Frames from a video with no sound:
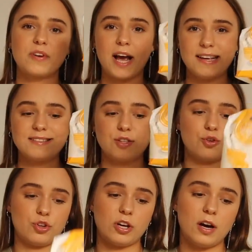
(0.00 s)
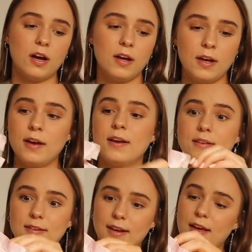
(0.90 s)
caster sugar
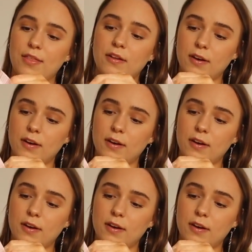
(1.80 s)
together.